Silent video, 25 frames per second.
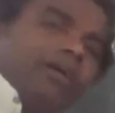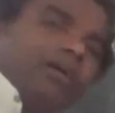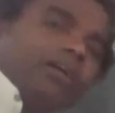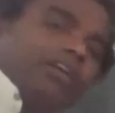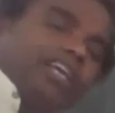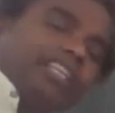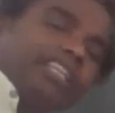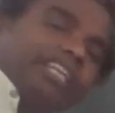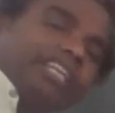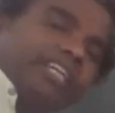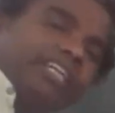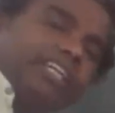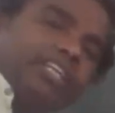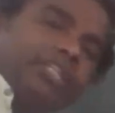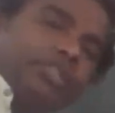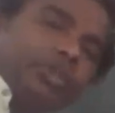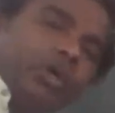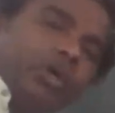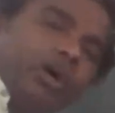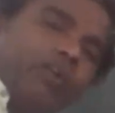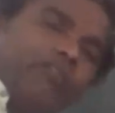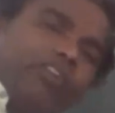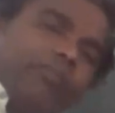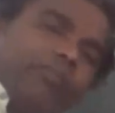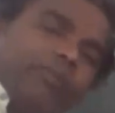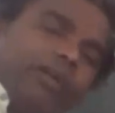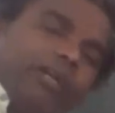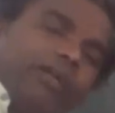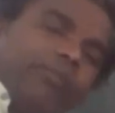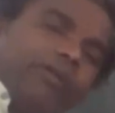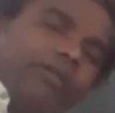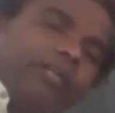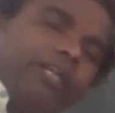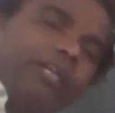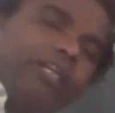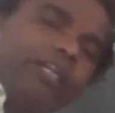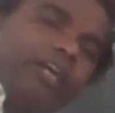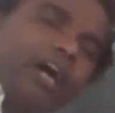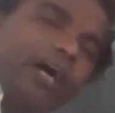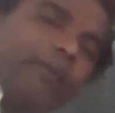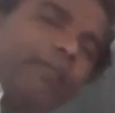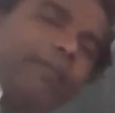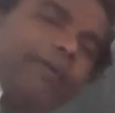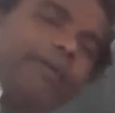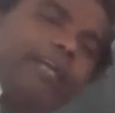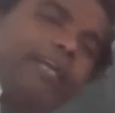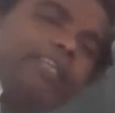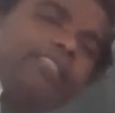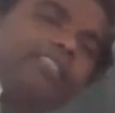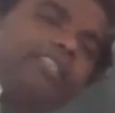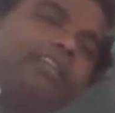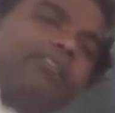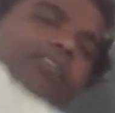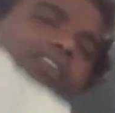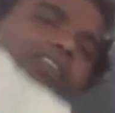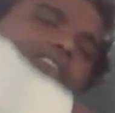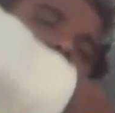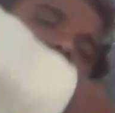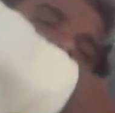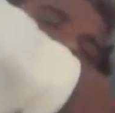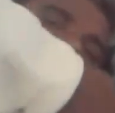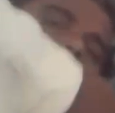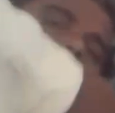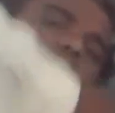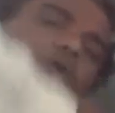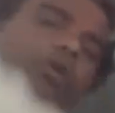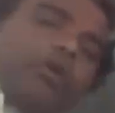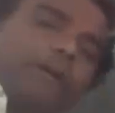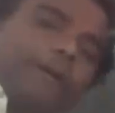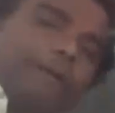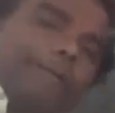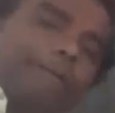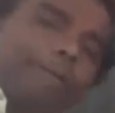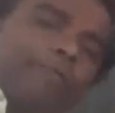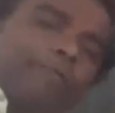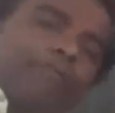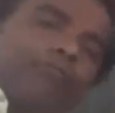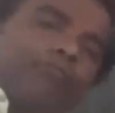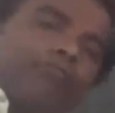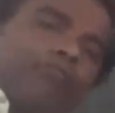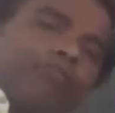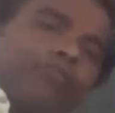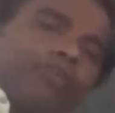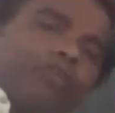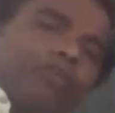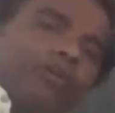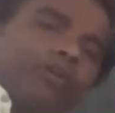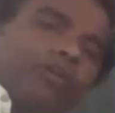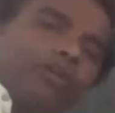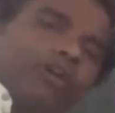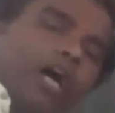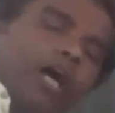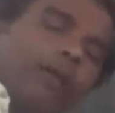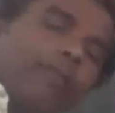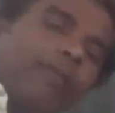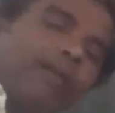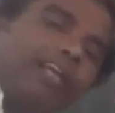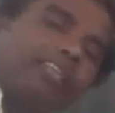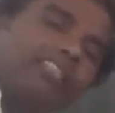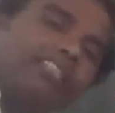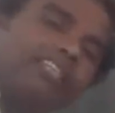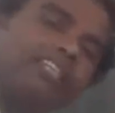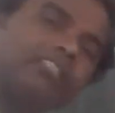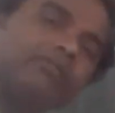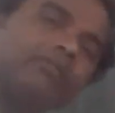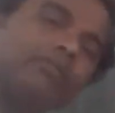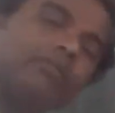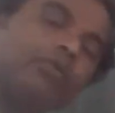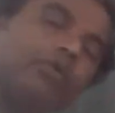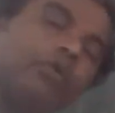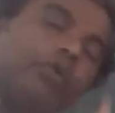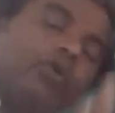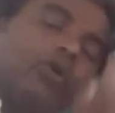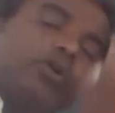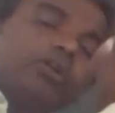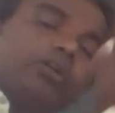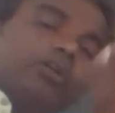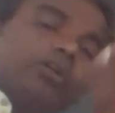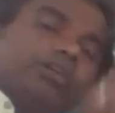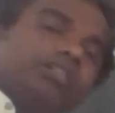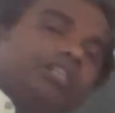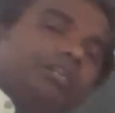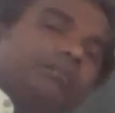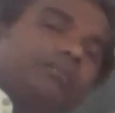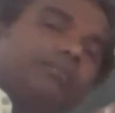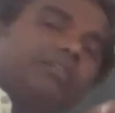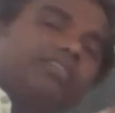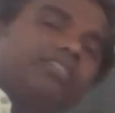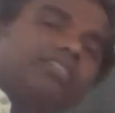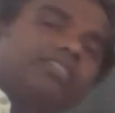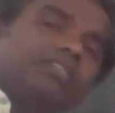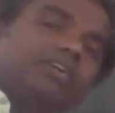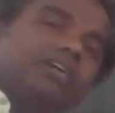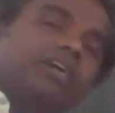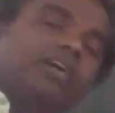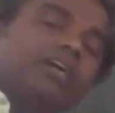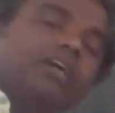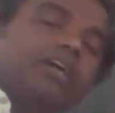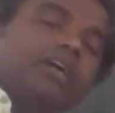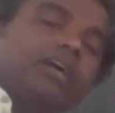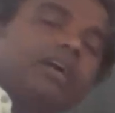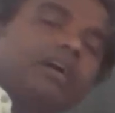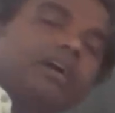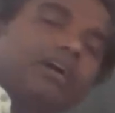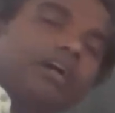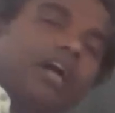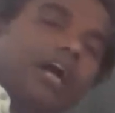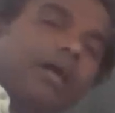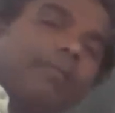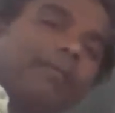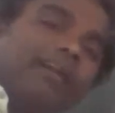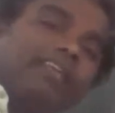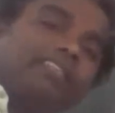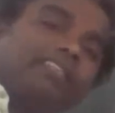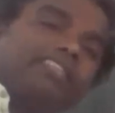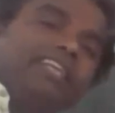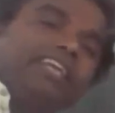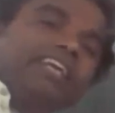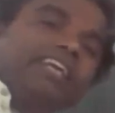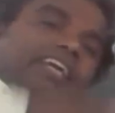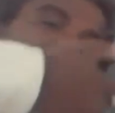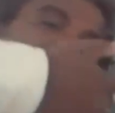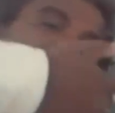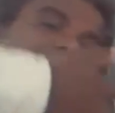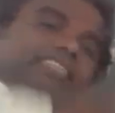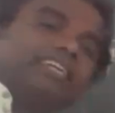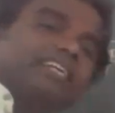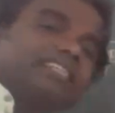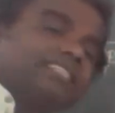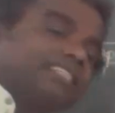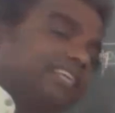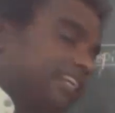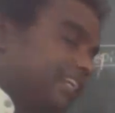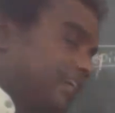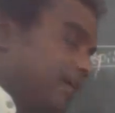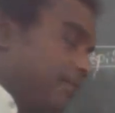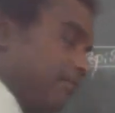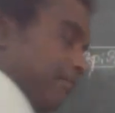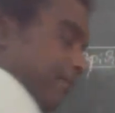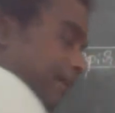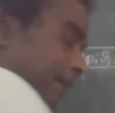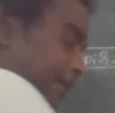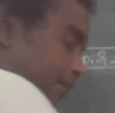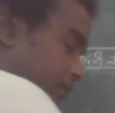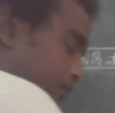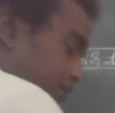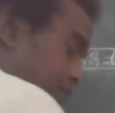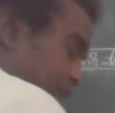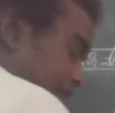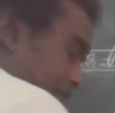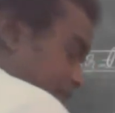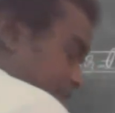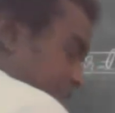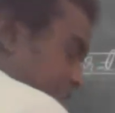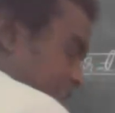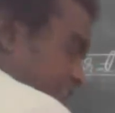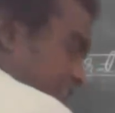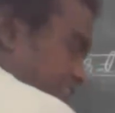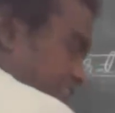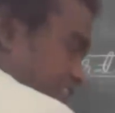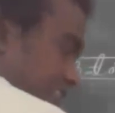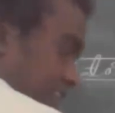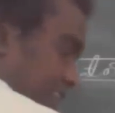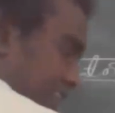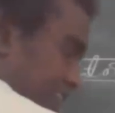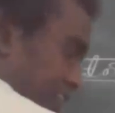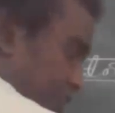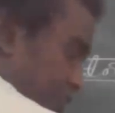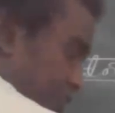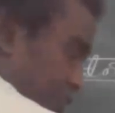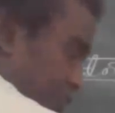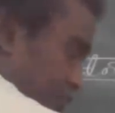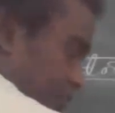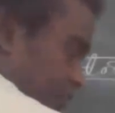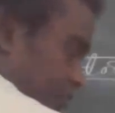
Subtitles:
In the tissue after metabolic, carbon dioxide level is more. That means carbon dioxide increases then compared to blood. This is the tissue.